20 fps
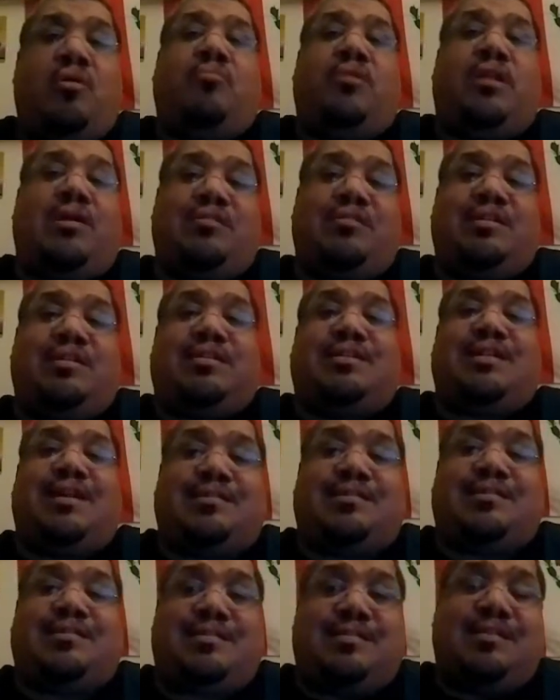when I was in
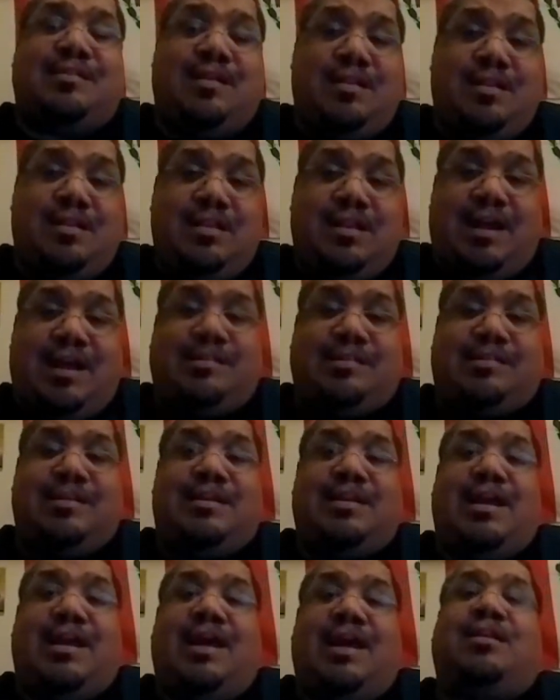Texas, I seen
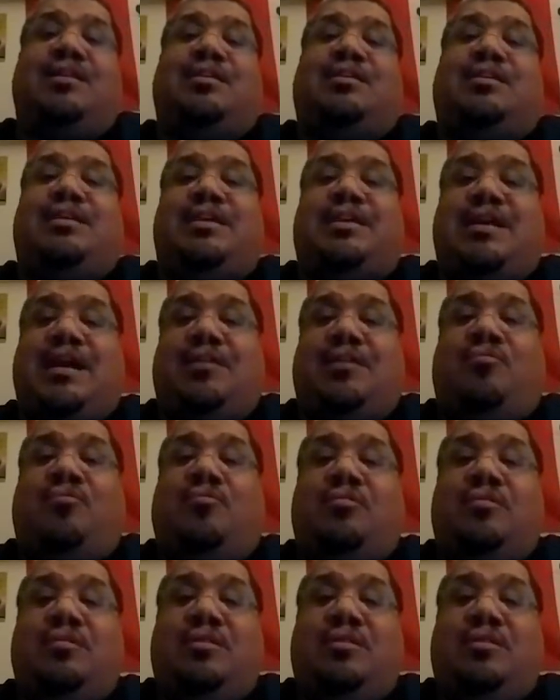hella Chicano